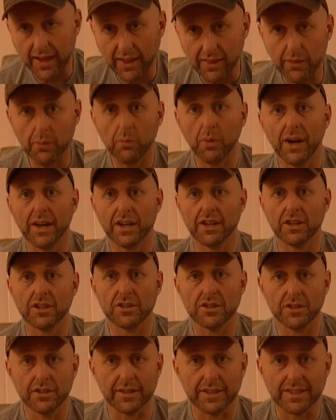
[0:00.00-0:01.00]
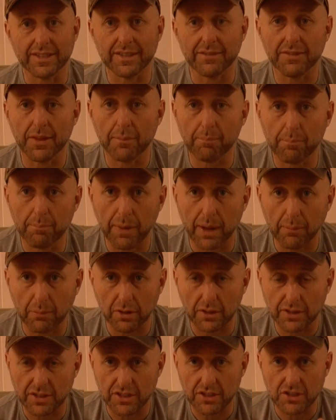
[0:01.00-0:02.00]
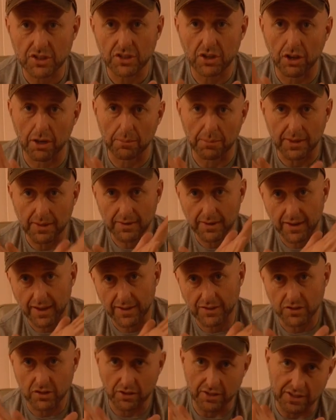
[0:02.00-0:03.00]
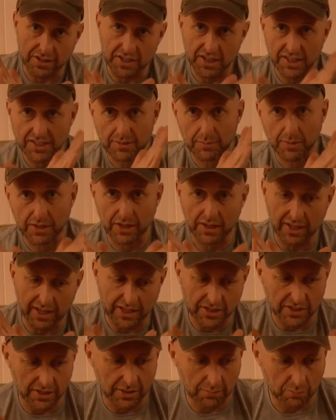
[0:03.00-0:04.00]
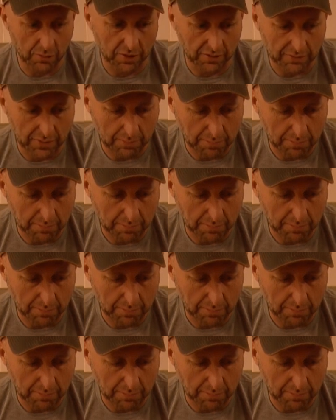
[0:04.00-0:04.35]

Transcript: other way you can do this, if the bubble on your scope has got adjustment, you can actually move the